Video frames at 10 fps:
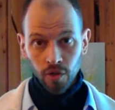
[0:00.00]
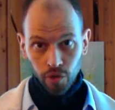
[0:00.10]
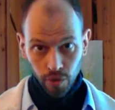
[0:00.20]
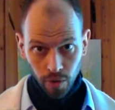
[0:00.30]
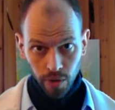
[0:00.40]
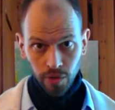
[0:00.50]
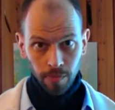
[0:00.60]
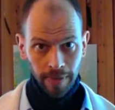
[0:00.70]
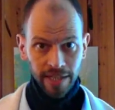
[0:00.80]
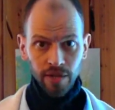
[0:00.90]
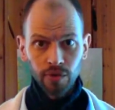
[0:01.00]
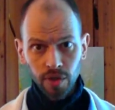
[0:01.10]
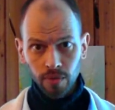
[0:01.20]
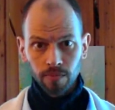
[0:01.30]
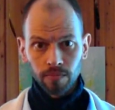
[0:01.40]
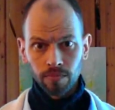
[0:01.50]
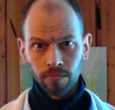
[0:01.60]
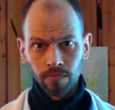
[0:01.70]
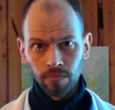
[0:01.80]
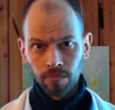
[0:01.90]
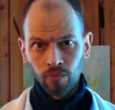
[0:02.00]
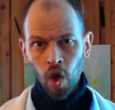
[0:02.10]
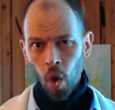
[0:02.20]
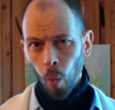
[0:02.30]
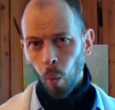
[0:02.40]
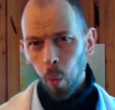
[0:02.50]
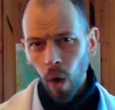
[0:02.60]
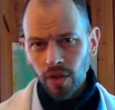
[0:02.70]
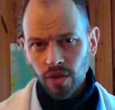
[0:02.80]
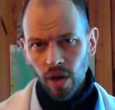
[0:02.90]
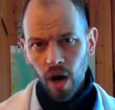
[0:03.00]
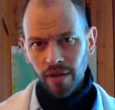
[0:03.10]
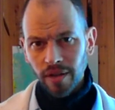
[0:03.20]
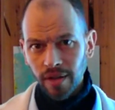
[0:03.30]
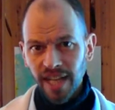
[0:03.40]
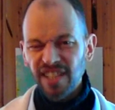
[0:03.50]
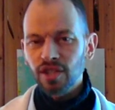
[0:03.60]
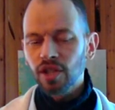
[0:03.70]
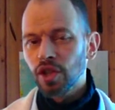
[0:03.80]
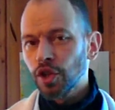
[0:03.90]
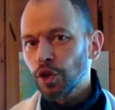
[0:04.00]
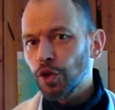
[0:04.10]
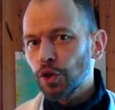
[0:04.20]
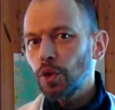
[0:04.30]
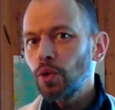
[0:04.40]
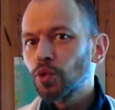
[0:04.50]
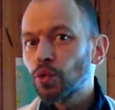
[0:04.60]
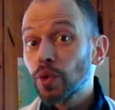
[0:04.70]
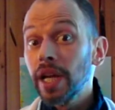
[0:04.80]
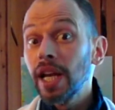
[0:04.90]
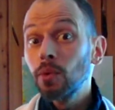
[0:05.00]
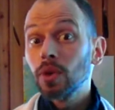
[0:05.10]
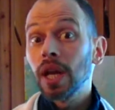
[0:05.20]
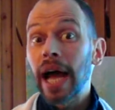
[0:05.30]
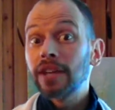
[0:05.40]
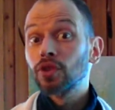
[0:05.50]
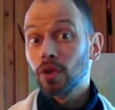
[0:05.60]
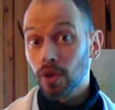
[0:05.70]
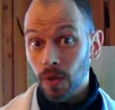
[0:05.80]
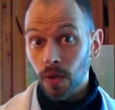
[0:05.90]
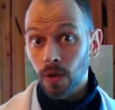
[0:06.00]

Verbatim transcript: So learn to play the video. What are the things you really would like to learn?